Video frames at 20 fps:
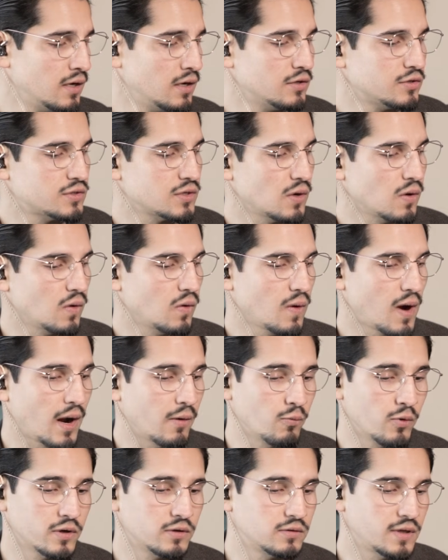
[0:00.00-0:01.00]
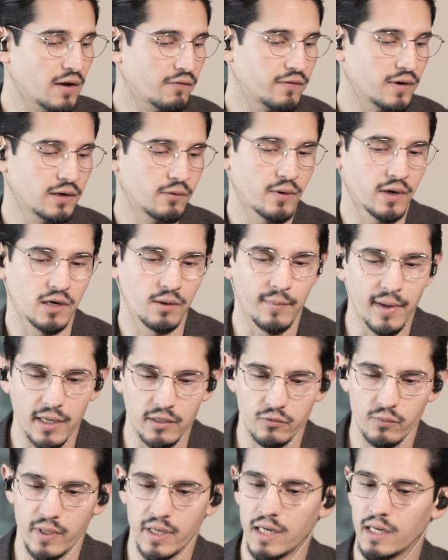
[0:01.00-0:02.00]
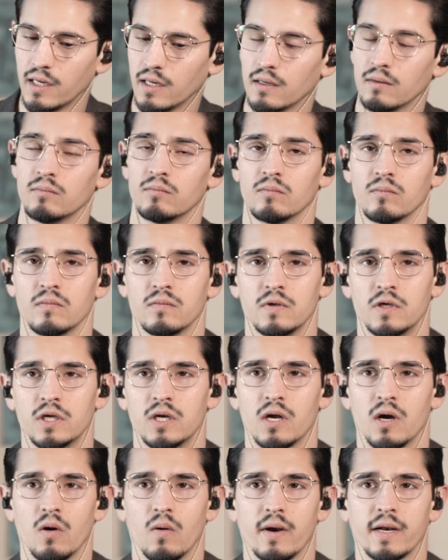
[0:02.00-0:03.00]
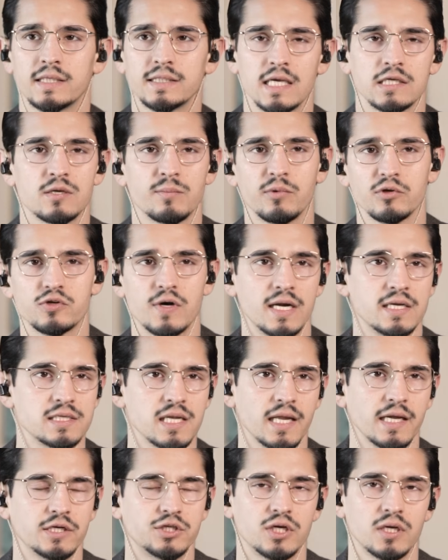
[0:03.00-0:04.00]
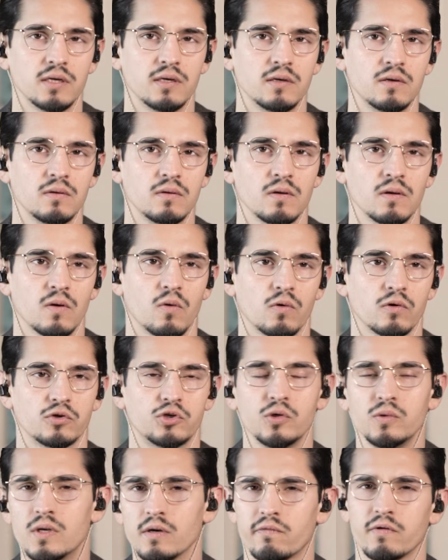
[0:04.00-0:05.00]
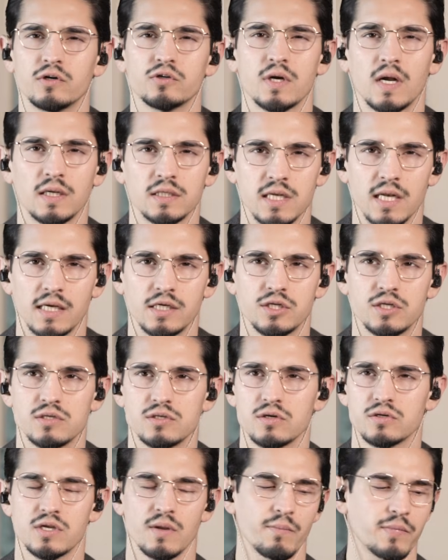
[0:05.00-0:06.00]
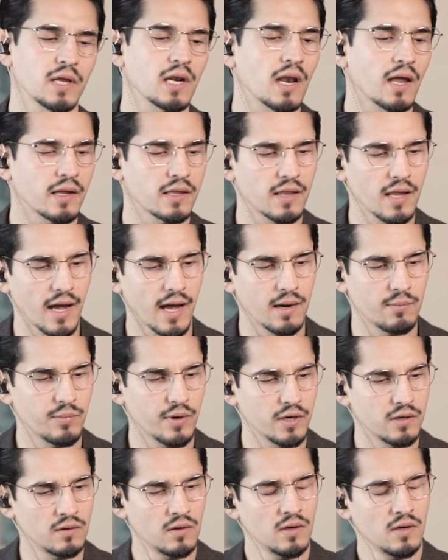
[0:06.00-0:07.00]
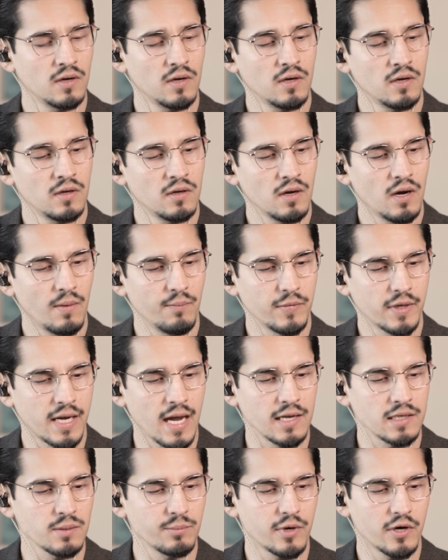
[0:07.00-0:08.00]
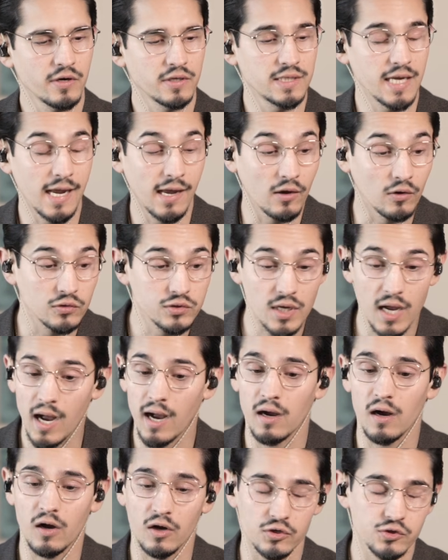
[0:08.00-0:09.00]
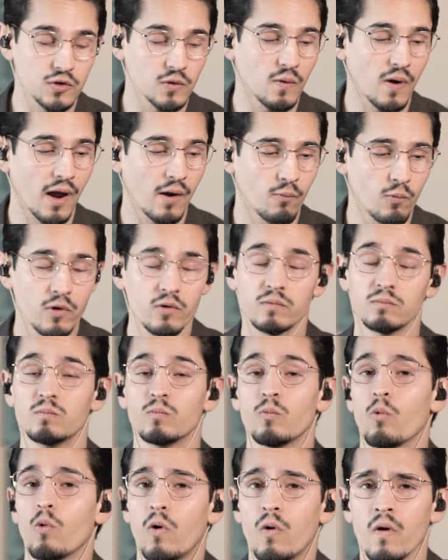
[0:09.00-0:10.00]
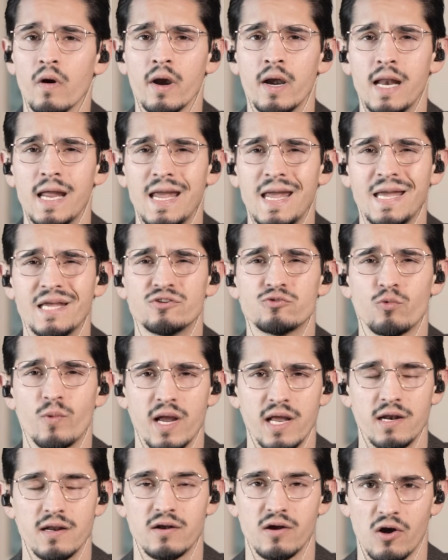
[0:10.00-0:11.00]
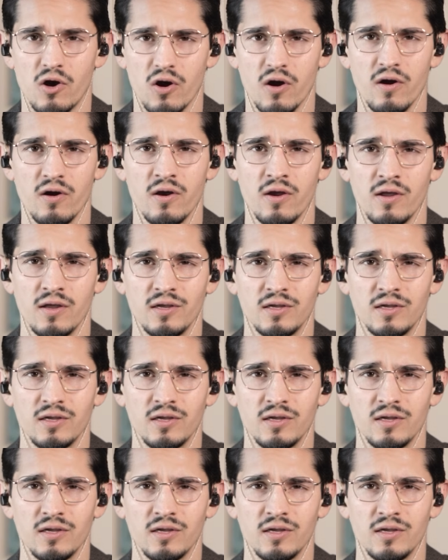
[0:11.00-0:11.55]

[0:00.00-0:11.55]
So I would definitely recommend reading, an accessible translation or two different translations or something like that. But the Canterbury Tales, also I would warn, is rated R.